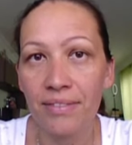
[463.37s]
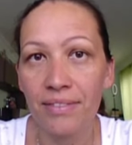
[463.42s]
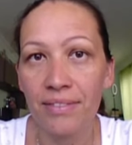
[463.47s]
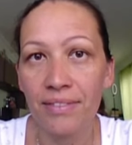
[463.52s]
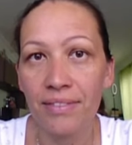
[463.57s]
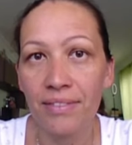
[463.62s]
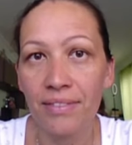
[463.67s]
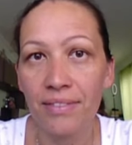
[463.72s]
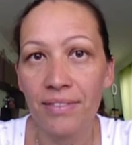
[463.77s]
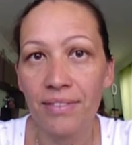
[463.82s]

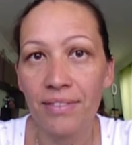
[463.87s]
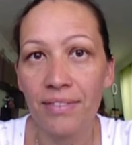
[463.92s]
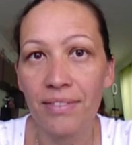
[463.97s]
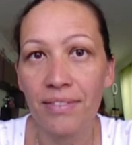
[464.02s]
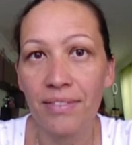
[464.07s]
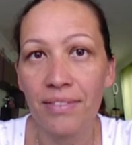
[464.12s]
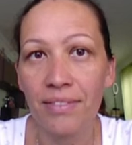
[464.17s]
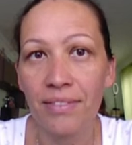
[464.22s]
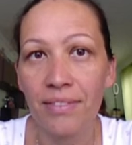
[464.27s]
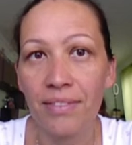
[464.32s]

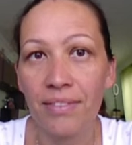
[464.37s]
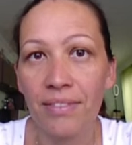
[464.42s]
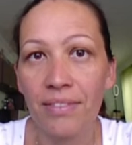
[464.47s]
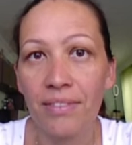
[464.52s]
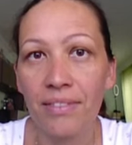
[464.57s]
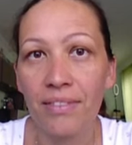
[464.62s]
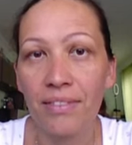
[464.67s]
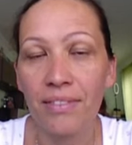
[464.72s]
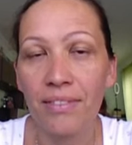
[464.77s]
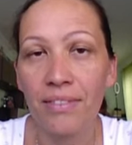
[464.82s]

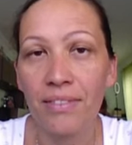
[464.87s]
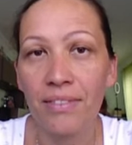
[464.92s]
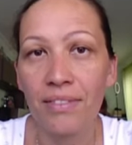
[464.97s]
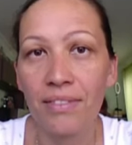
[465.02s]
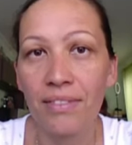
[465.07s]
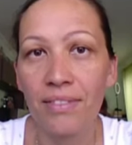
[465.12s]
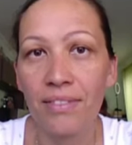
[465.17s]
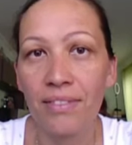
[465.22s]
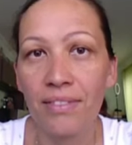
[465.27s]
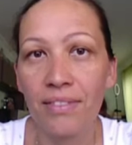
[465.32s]

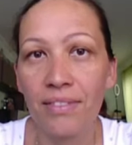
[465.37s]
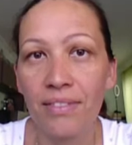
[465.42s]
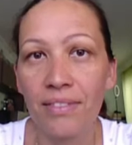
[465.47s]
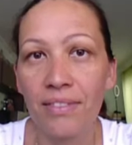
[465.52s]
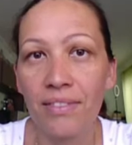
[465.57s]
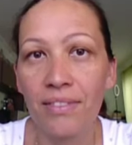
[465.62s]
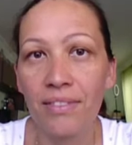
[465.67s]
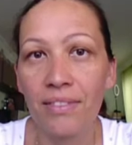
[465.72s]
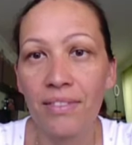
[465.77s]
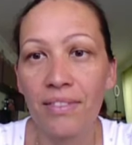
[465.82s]

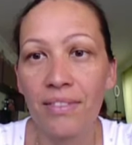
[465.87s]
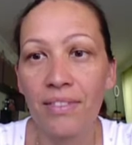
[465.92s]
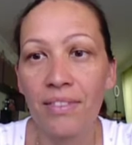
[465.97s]
Nothing is said.